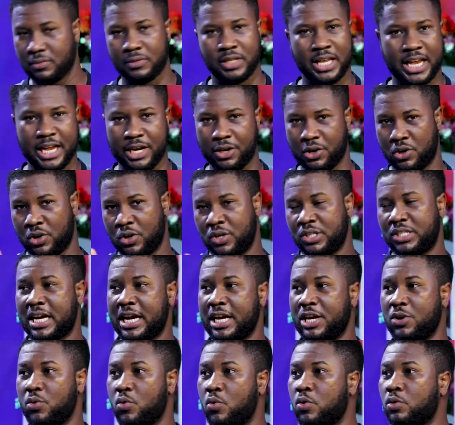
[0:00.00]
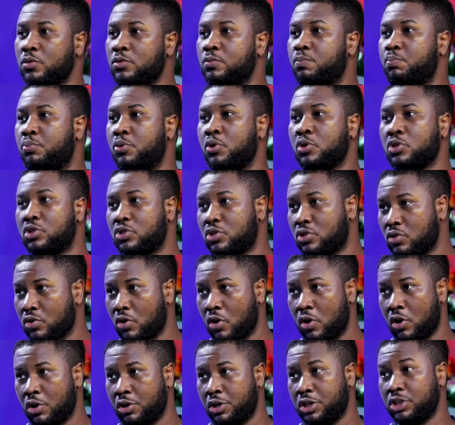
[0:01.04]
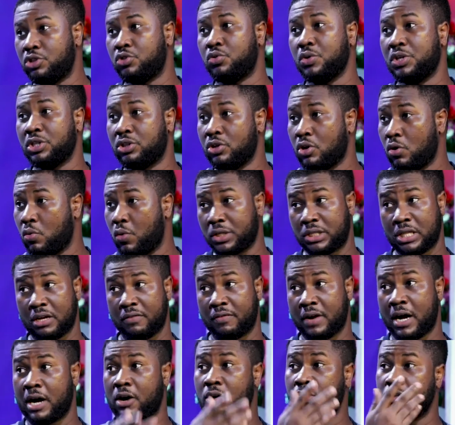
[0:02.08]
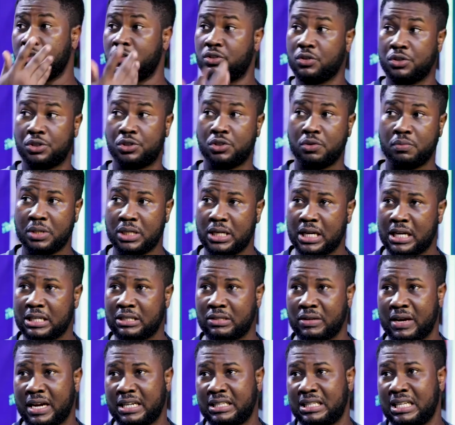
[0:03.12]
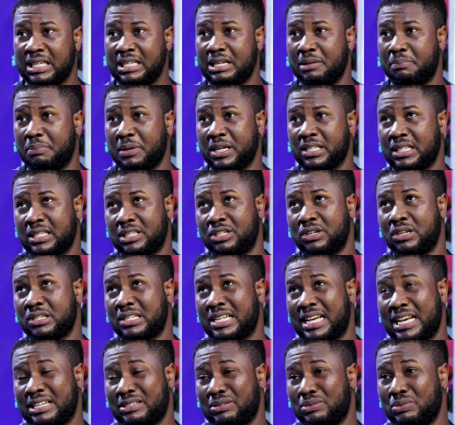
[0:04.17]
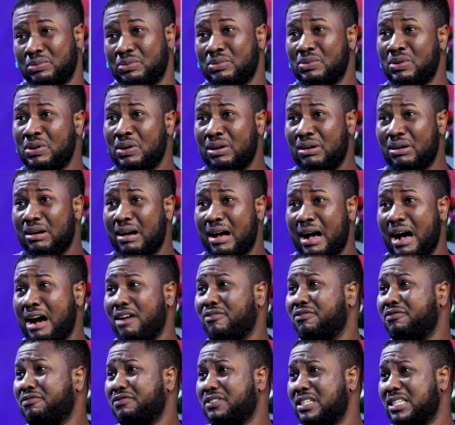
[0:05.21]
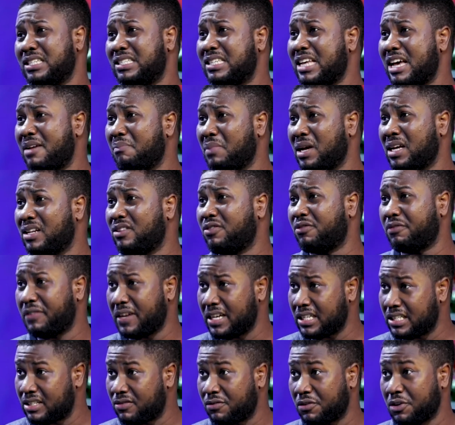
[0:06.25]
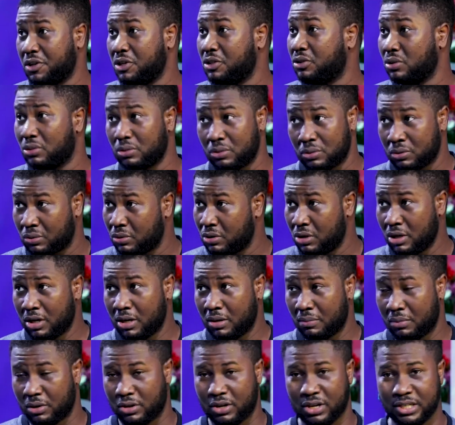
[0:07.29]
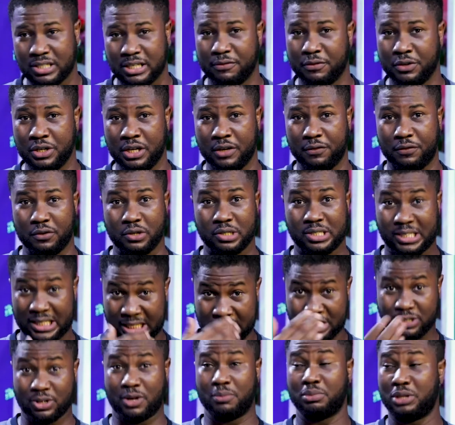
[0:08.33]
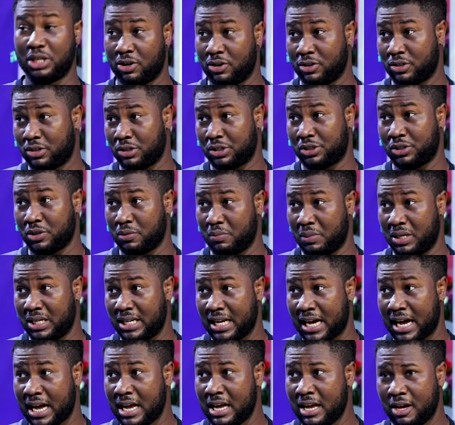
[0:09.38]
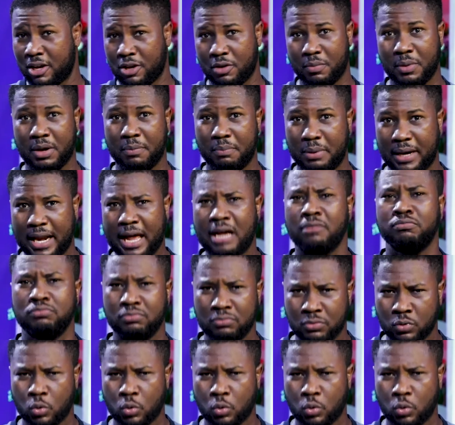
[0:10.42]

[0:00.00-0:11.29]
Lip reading: then he knows that he won't post or retweet or whatever on social media. So I think the person just has to have discernment first for you to know. Because even if you see something on social media, you may be like,